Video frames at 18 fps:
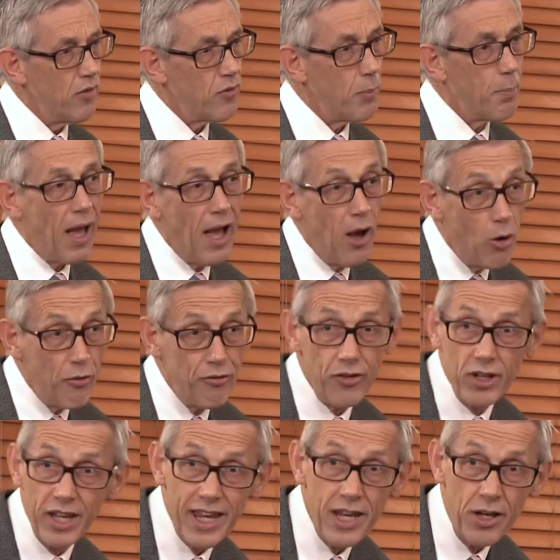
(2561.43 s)
the
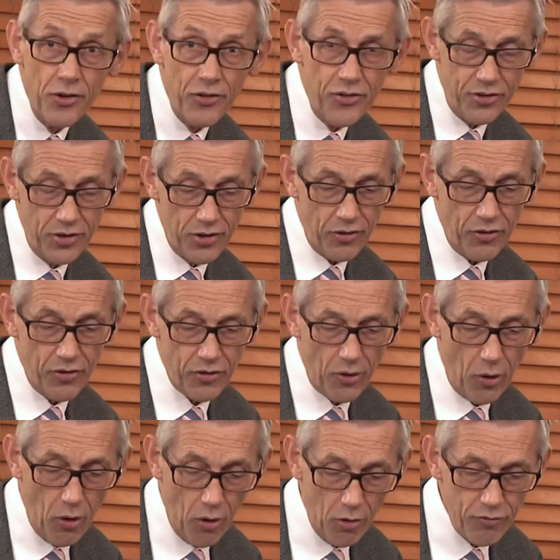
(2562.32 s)
powerful
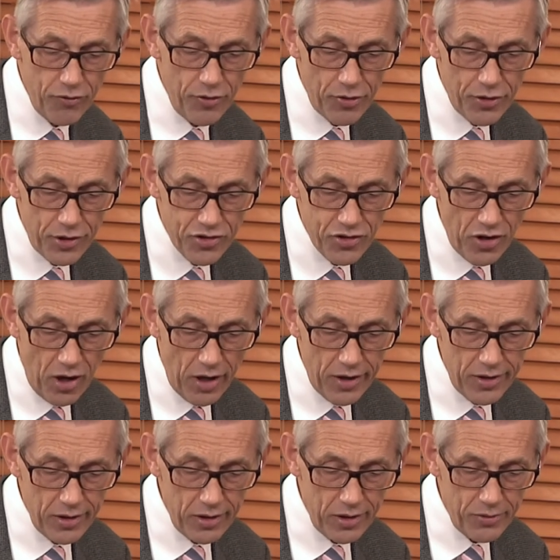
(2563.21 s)
innocence of the
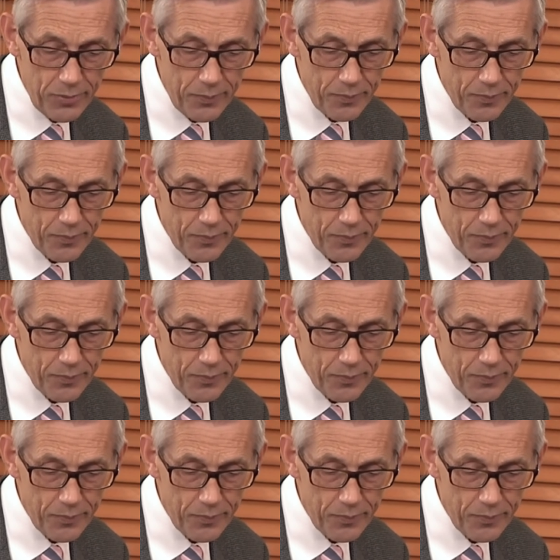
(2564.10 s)
child.